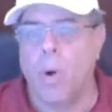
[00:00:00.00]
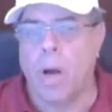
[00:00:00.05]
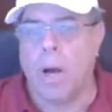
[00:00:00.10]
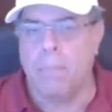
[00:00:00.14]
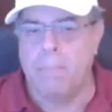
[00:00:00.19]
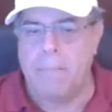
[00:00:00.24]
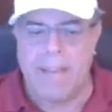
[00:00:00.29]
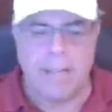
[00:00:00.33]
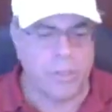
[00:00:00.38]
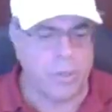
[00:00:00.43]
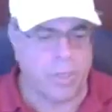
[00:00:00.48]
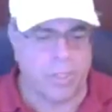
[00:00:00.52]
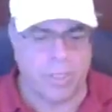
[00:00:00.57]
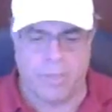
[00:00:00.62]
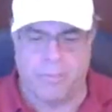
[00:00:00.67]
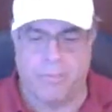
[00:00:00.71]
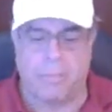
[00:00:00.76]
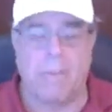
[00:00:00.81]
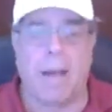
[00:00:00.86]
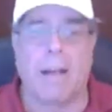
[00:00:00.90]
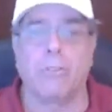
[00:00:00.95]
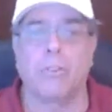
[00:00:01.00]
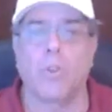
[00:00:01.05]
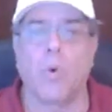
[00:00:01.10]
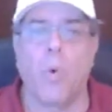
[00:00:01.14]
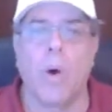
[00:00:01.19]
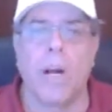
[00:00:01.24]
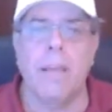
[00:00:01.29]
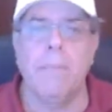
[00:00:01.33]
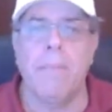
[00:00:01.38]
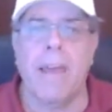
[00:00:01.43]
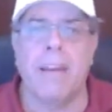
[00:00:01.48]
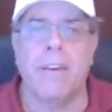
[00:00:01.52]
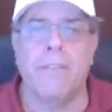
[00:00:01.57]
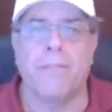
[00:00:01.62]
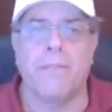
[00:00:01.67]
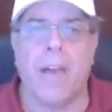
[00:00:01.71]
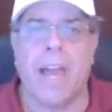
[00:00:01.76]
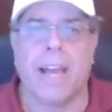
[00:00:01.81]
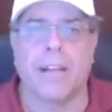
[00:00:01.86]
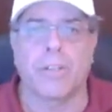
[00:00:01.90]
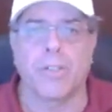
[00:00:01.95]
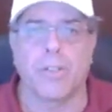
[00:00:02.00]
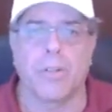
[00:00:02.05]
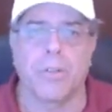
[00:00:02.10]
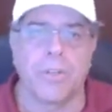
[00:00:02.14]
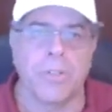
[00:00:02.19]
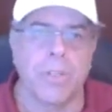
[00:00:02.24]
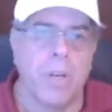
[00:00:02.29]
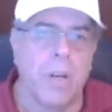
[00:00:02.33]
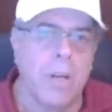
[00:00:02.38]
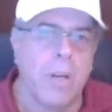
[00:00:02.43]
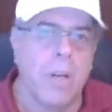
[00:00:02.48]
a matrix of about 20 manufacturers.